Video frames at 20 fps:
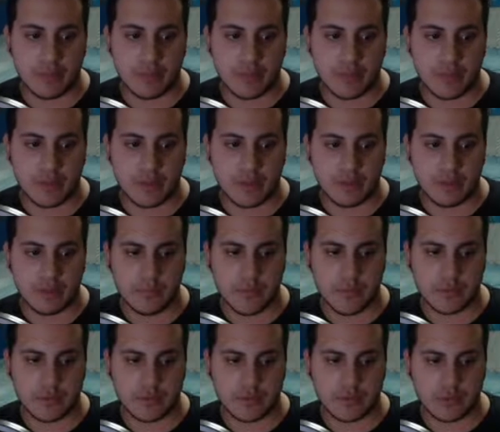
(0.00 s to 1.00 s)
Now,
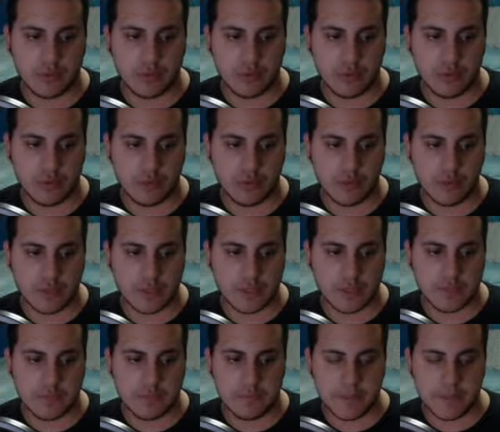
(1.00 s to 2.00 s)
elementary school was
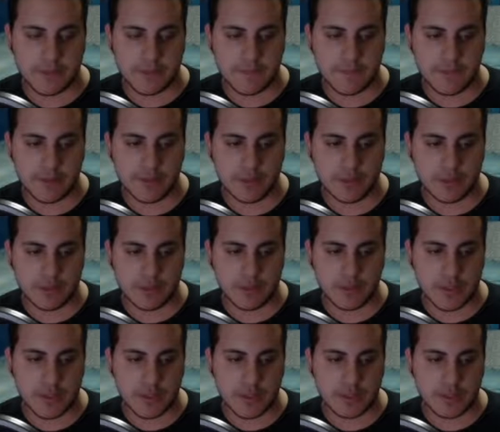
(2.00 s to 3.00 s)
mixed feelings in a
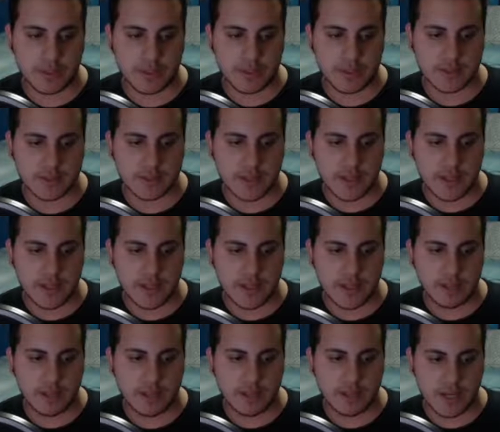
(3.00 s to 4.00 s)
way, because there
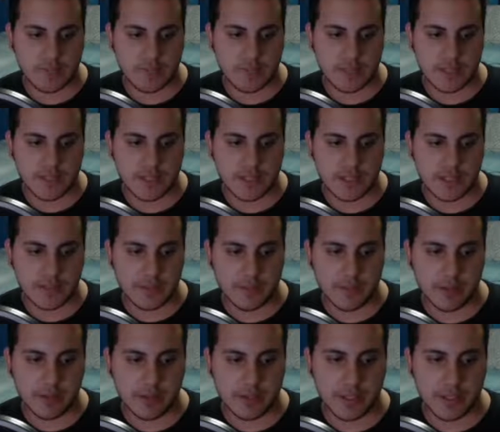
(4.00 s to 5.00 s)
were times I did get
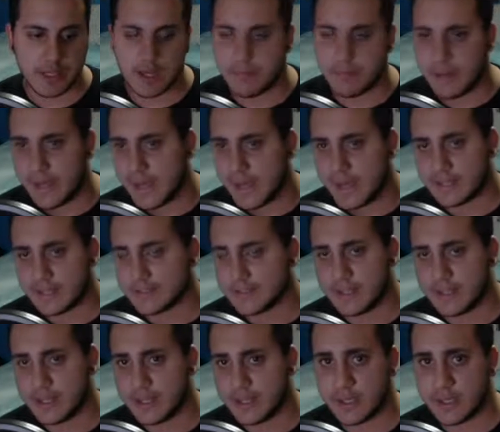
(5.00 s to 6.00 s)
bullied, I got my hat
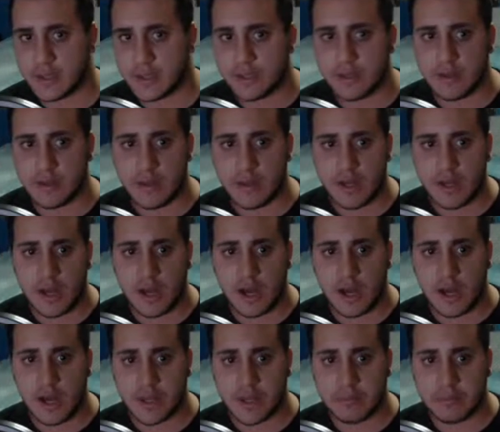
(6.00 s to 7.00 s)
taken,
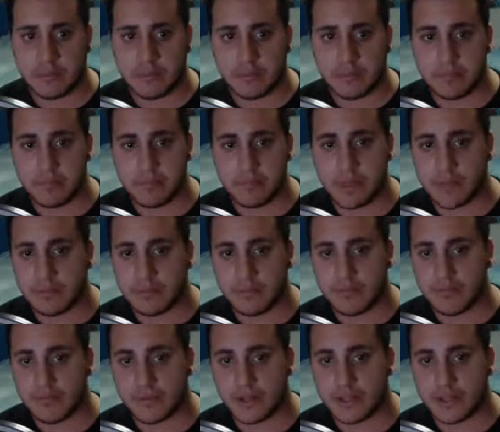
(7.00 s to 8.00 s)
I made with
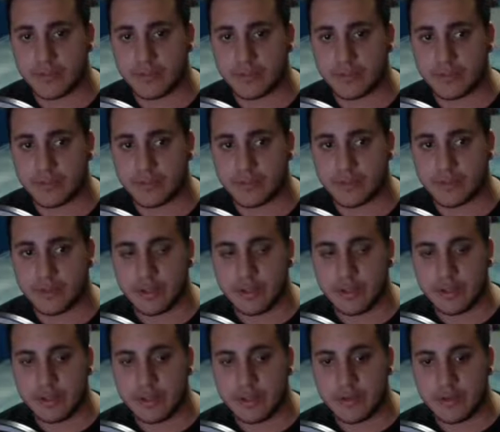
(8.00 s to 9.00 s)
friends,
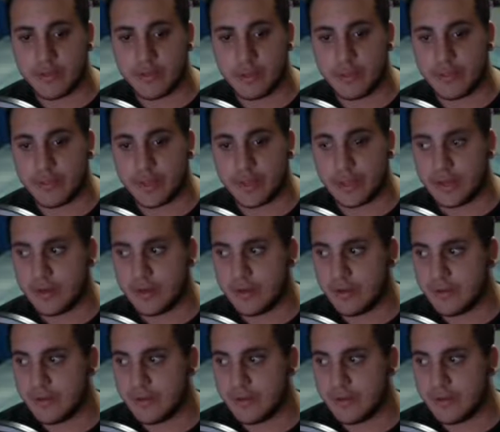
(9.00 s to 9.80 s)
and then